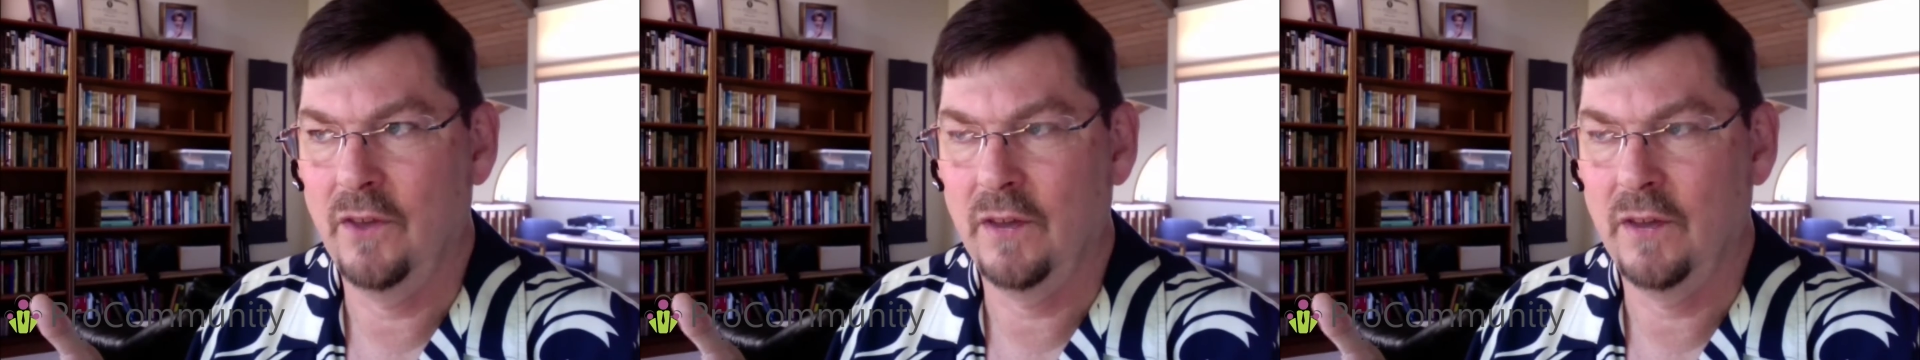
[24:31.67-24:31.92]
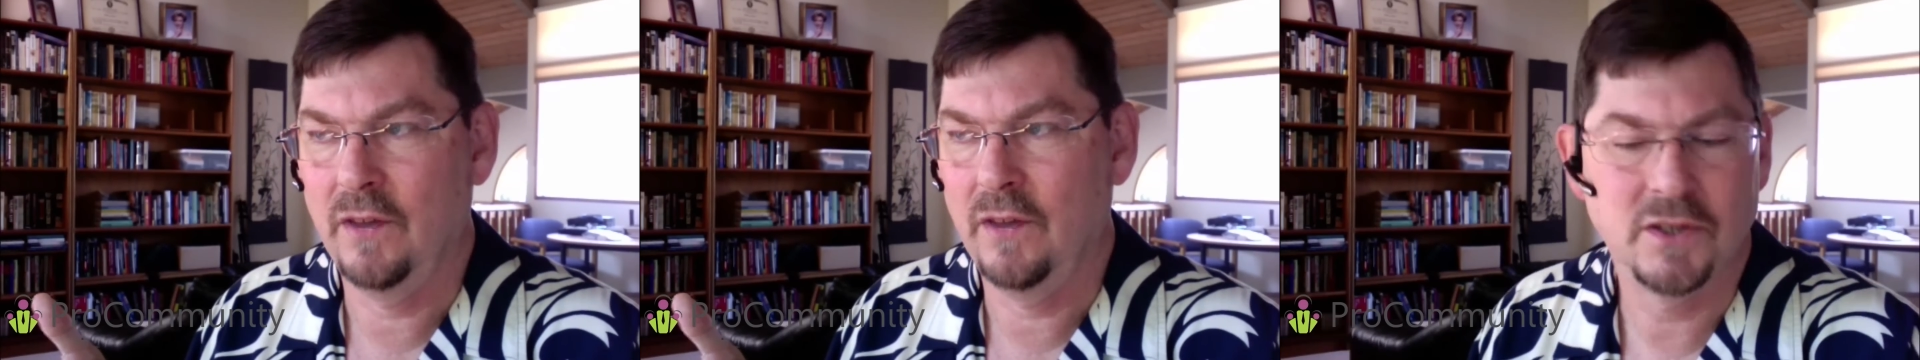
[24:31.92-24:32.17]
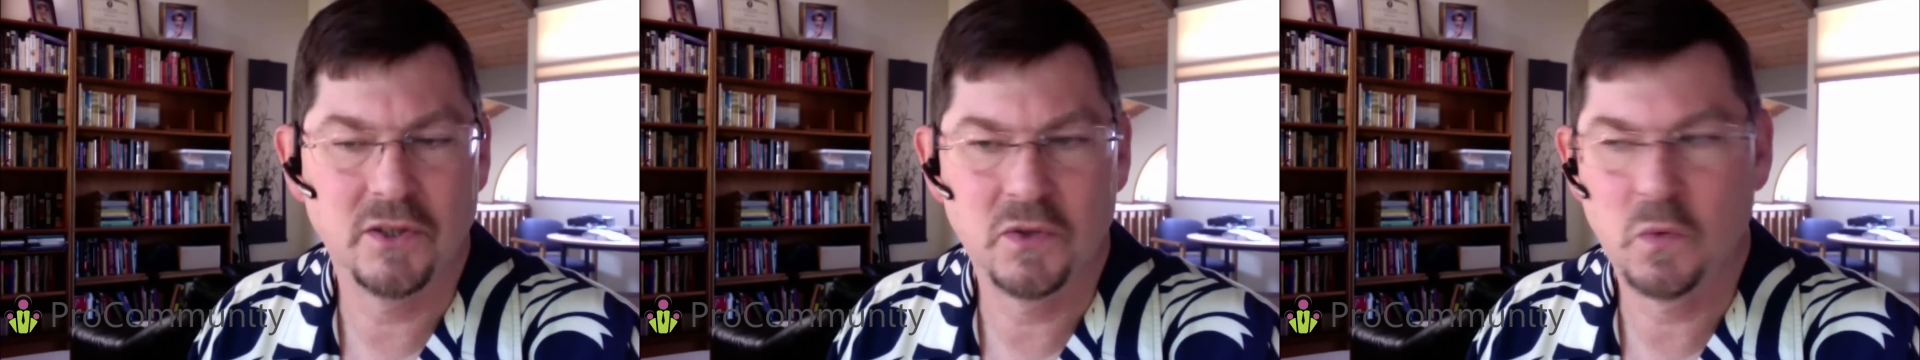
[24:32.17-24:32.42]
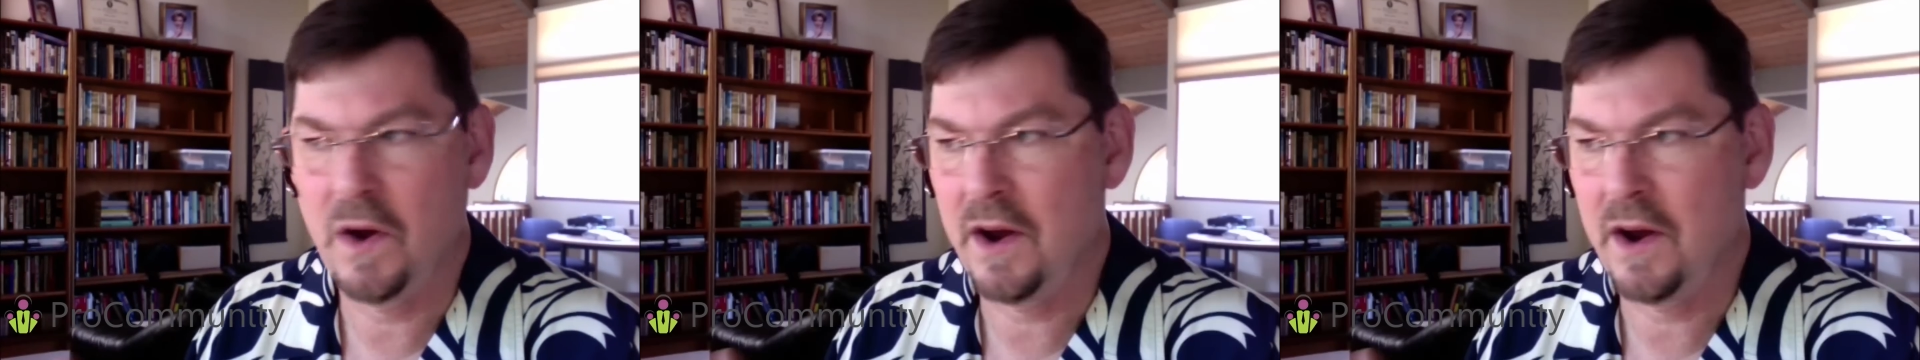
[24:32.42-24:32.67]
are cases
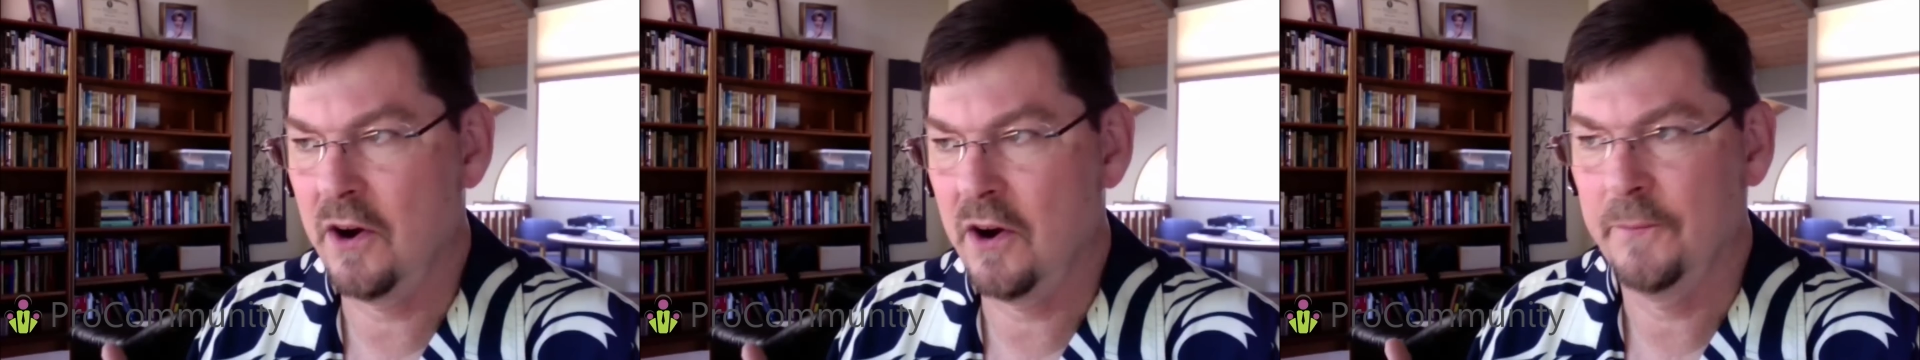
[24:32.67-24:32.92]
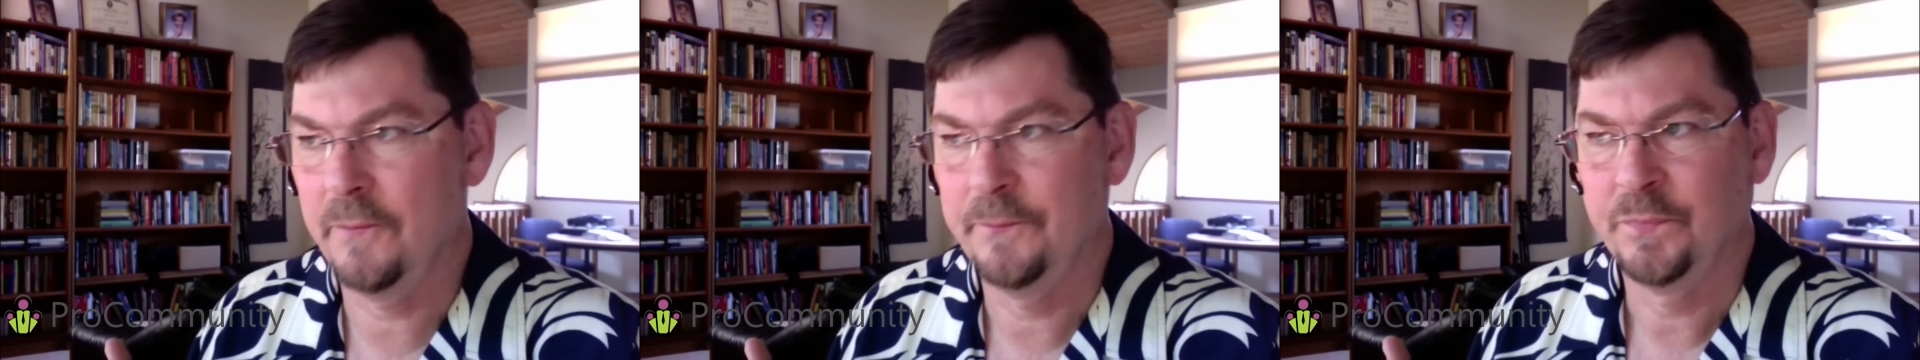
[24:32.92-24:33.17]
where